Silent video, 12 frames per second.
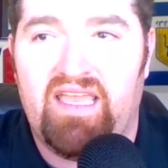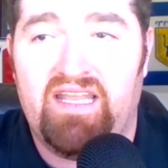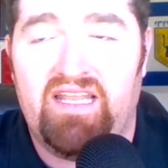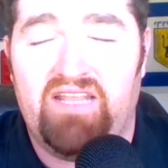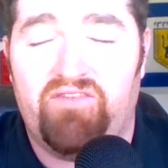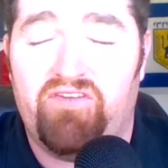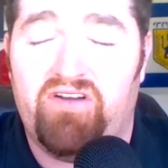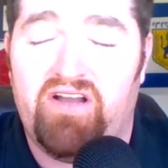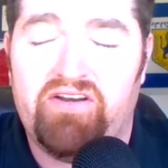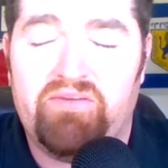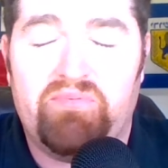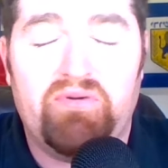And
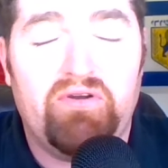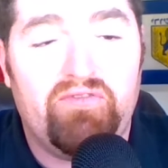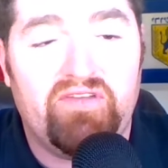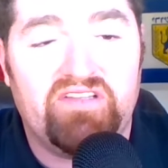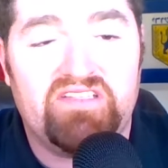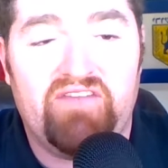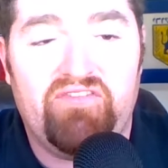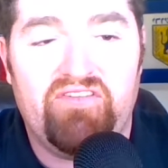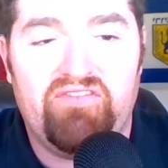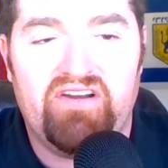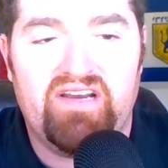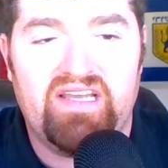for 100 proof, it's
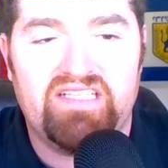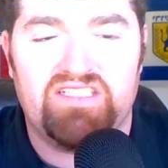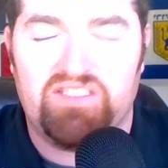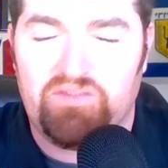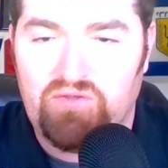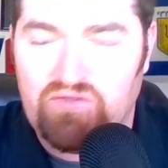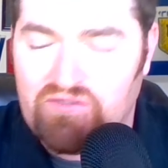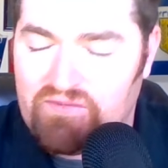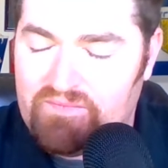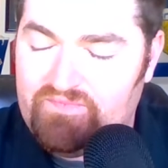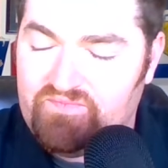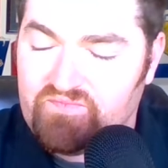definitely very nice and
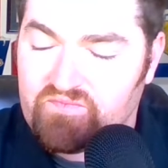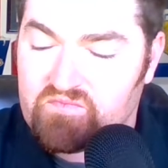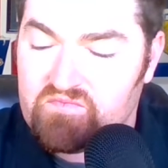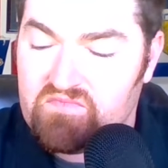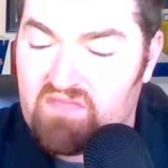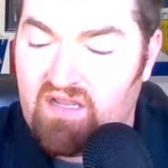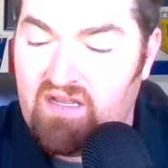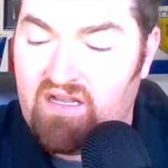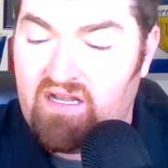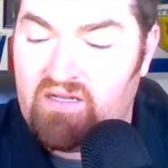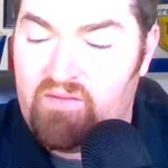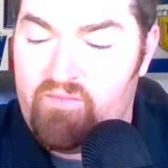smooth.
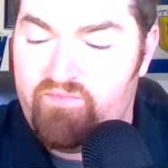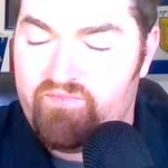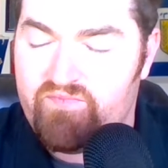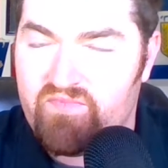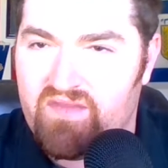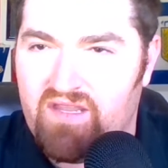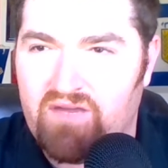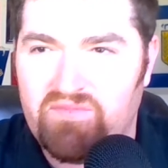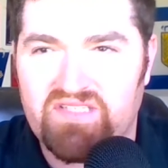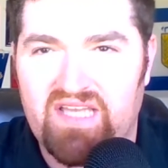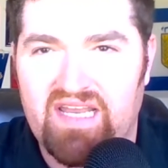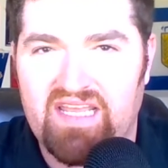You
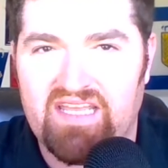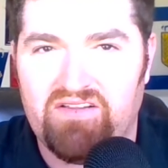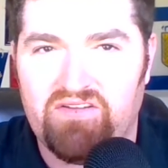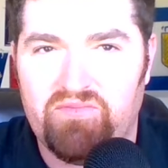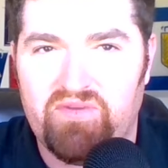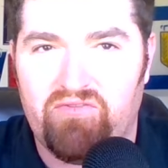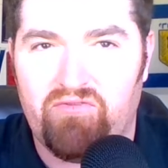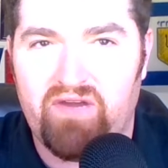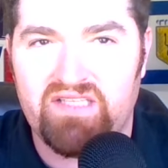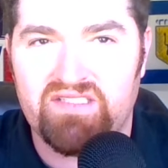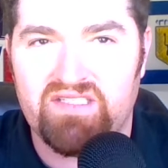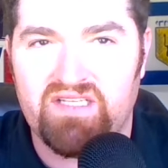almost kind of get a little bit of
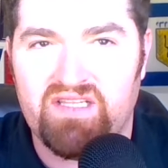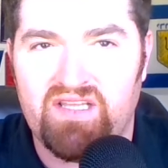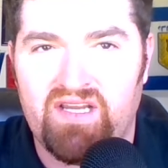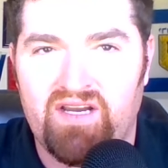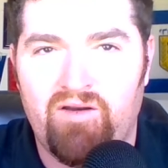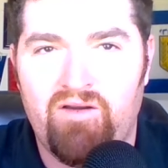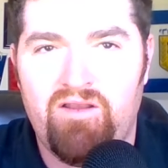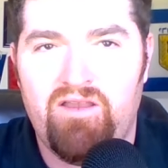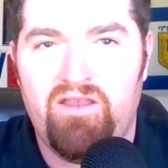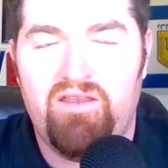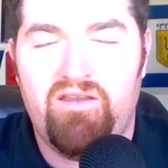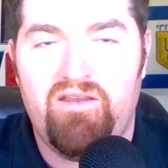raisin in there,